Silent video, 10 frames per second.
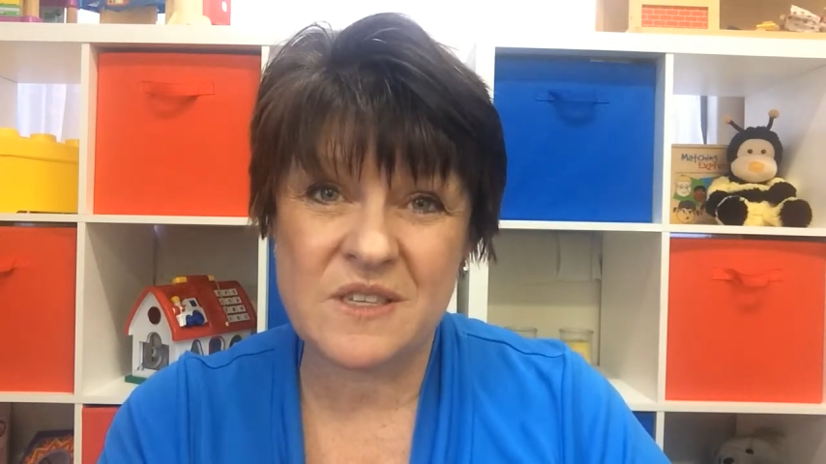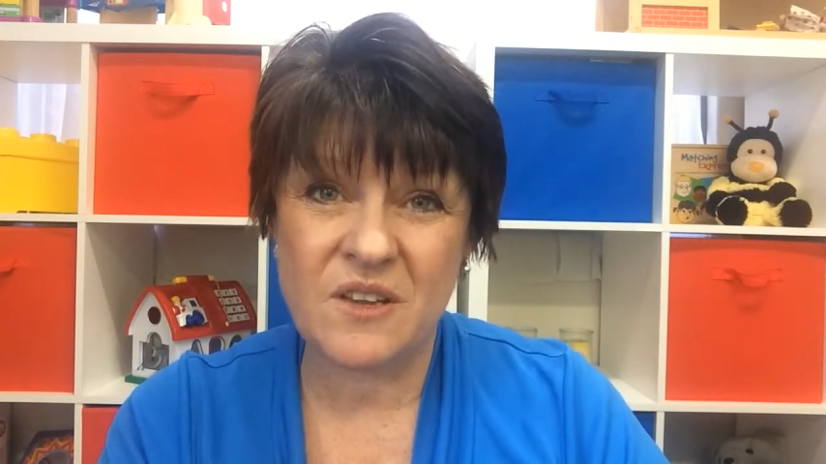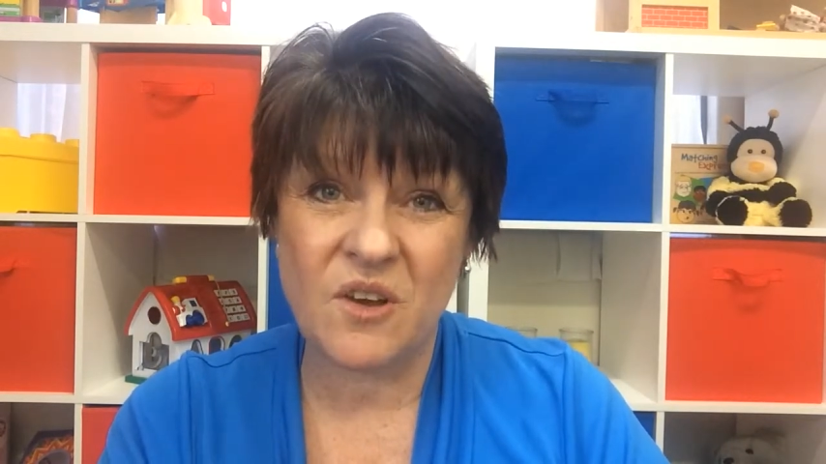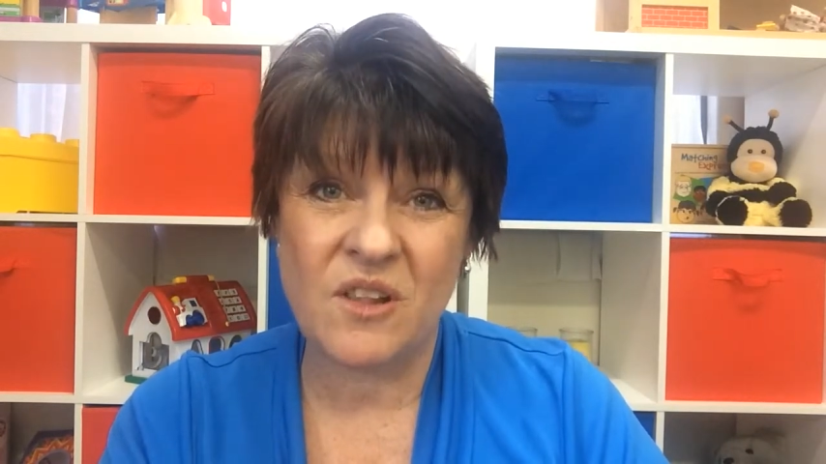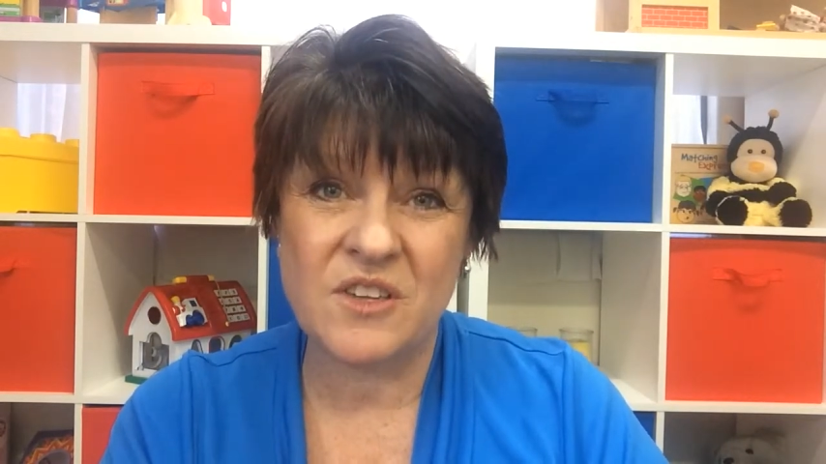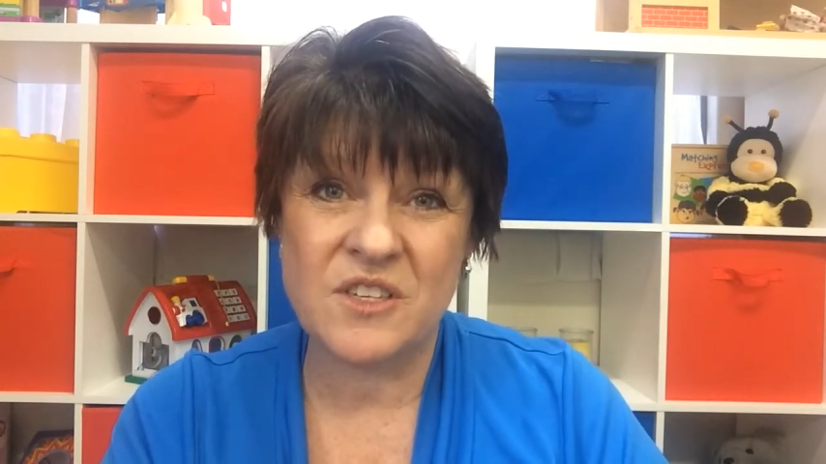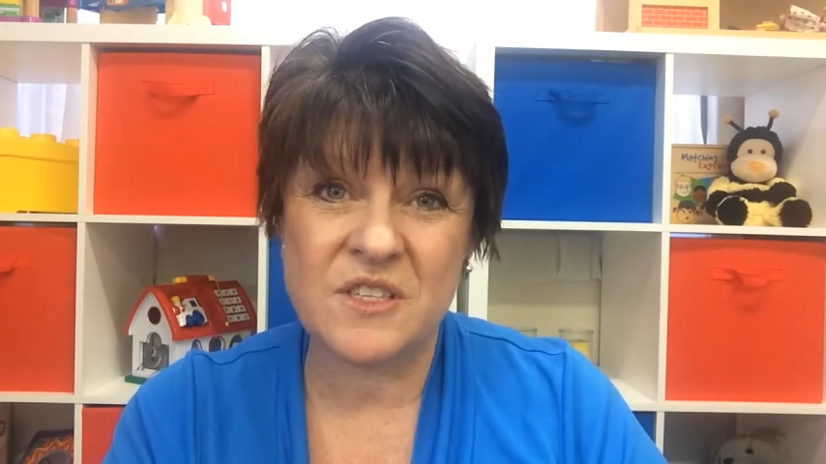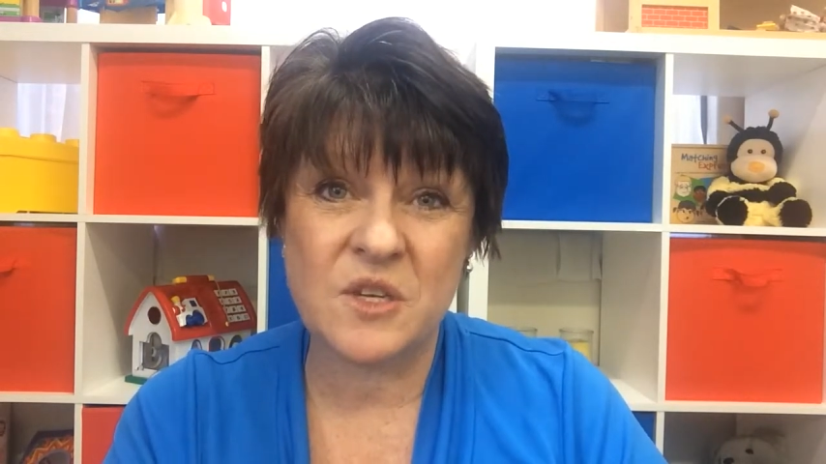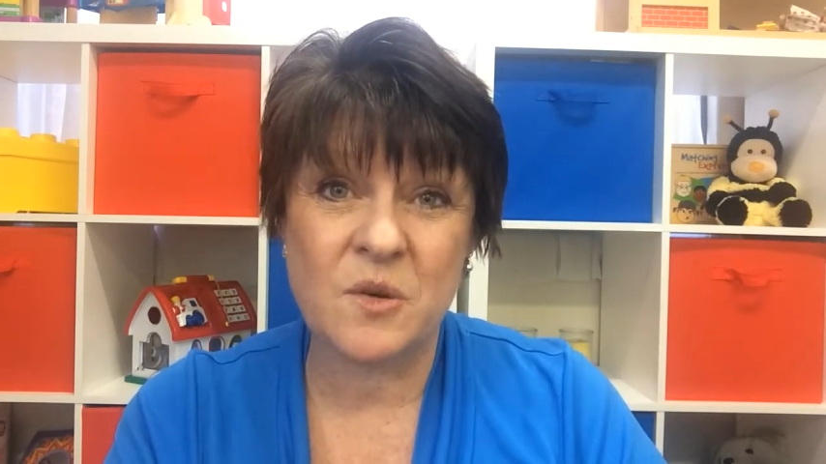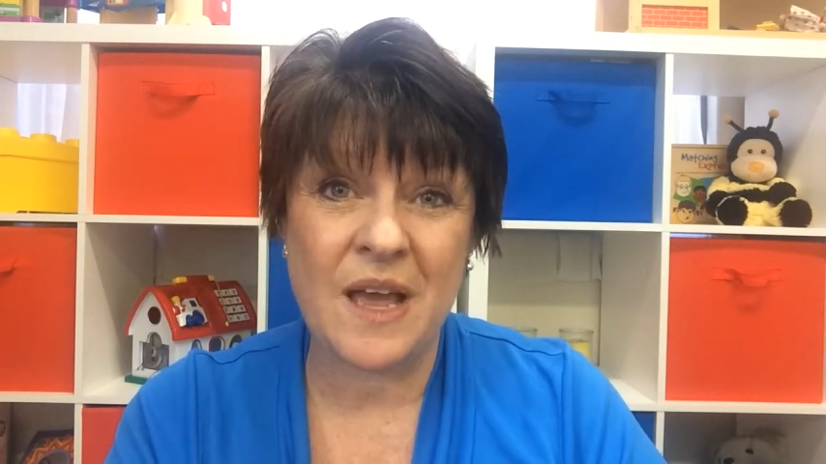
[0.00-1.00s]

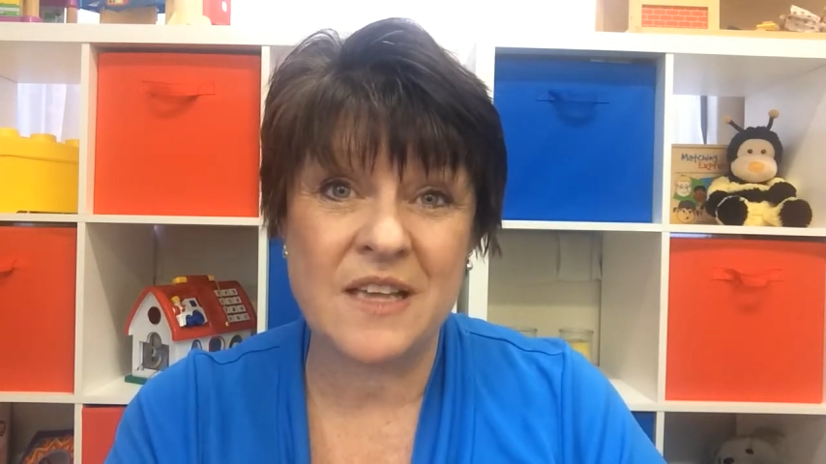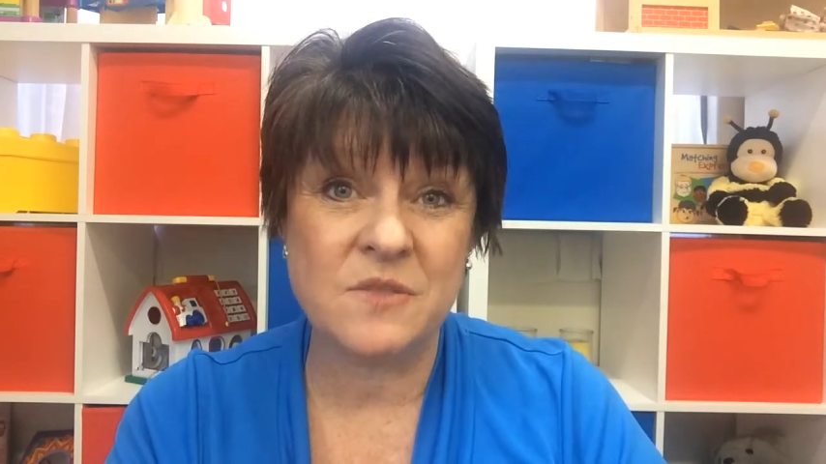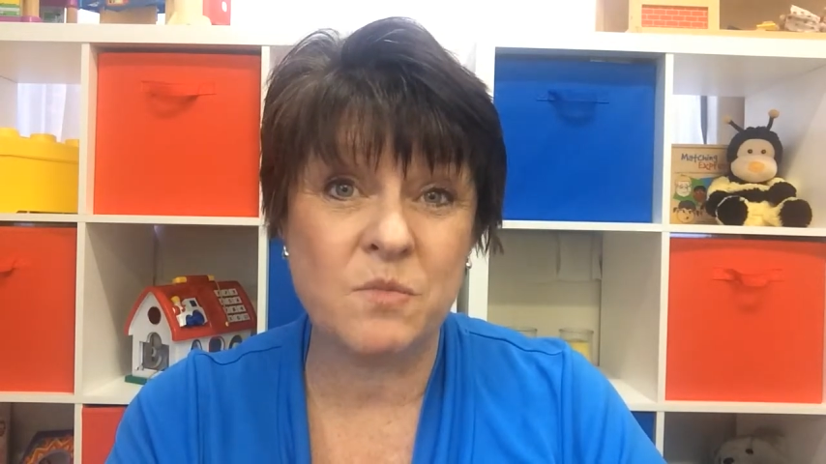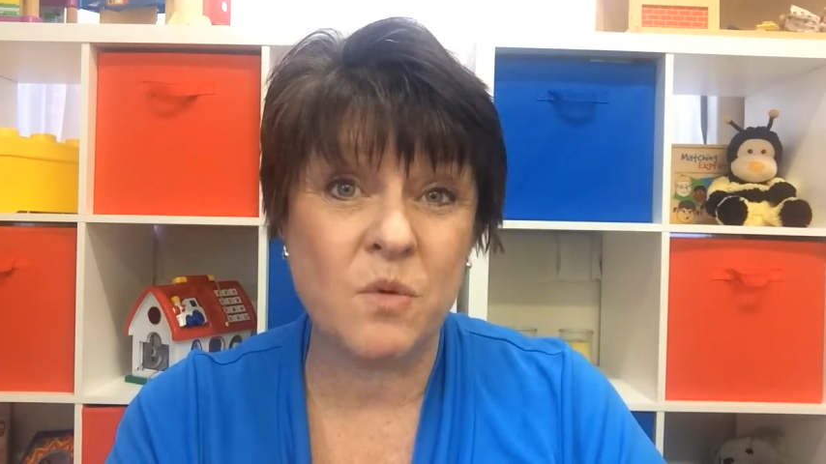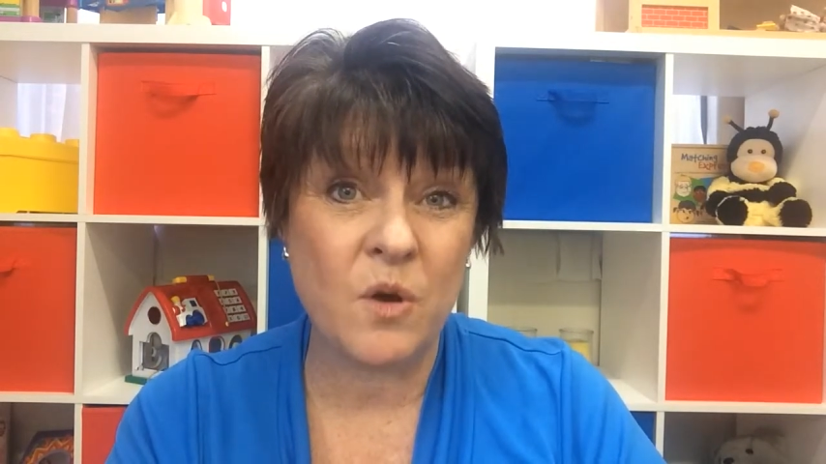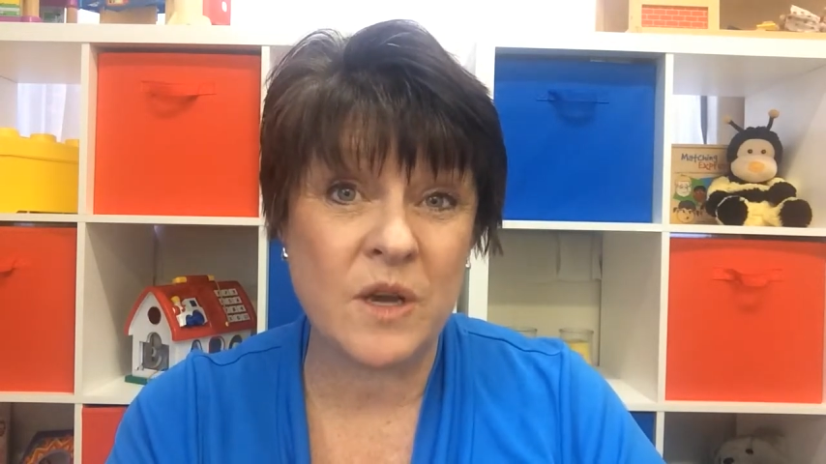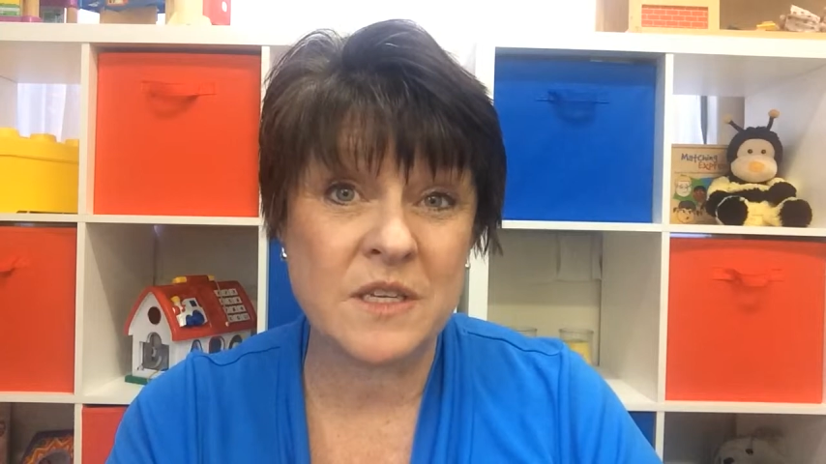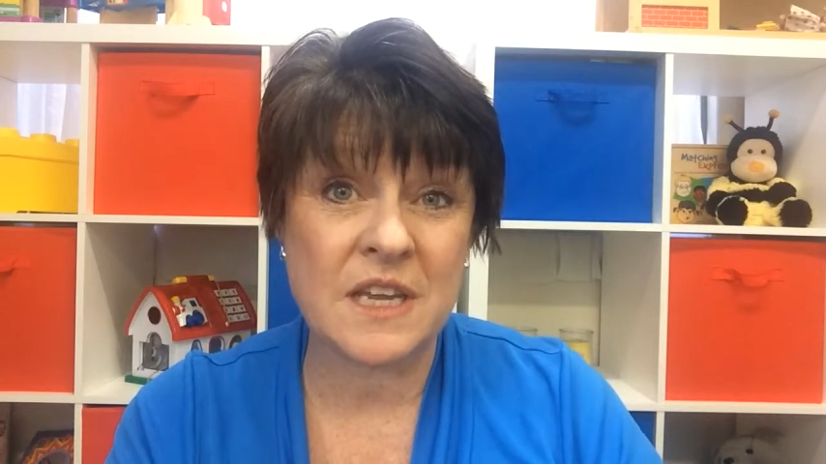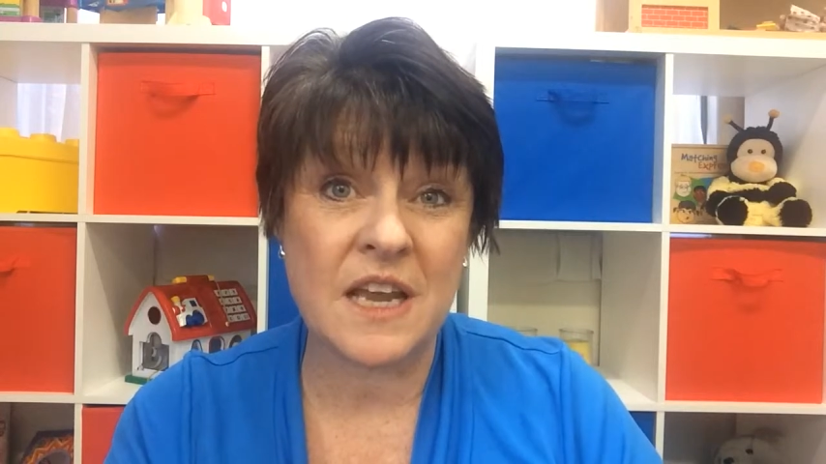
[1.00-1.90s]
psychologist who has worked